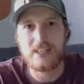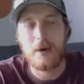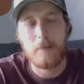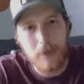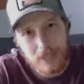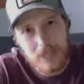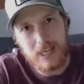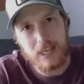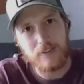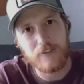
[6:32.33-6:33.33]

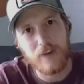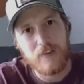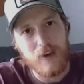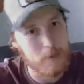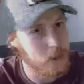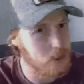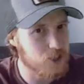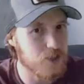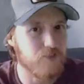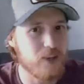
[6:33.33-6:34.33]
believe that because
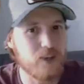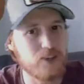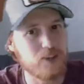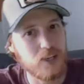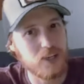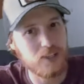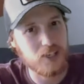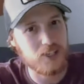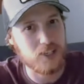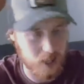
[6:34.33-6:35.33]
something doesn't
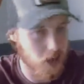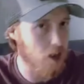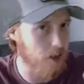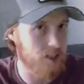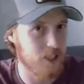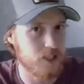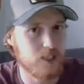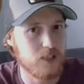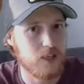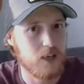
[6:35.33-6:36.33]
exist, it can't
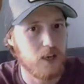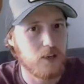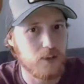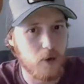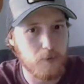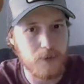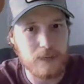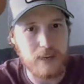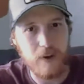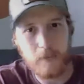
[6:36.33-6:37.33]
exist. Don't
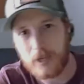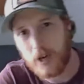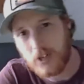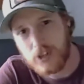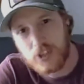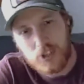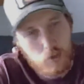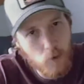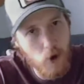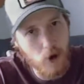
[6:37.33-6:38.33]
believe that because
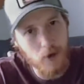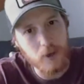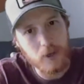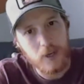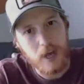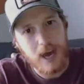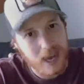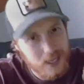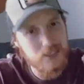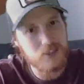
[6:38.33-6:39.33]
someone
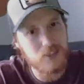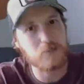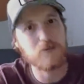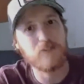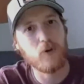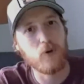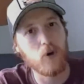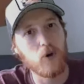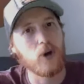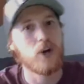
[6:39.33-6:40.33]
hasn't done it
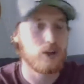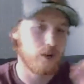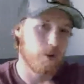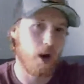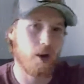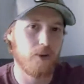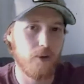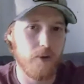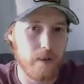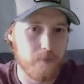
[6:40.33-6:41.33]
before, you can't do
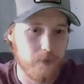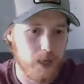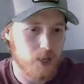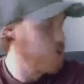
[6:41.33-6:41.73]
it. Do you know,